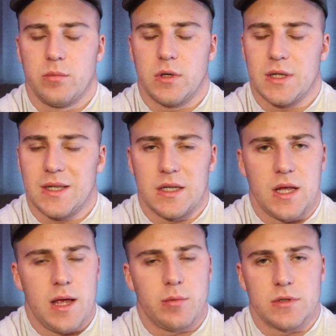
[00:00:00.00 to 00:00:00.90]
But then the
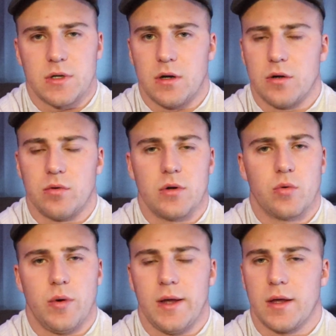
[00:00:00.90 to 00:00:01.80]
tables turn real
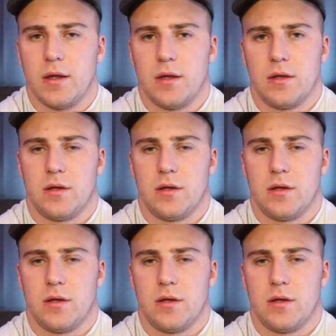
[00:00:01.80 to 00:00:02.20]
quick.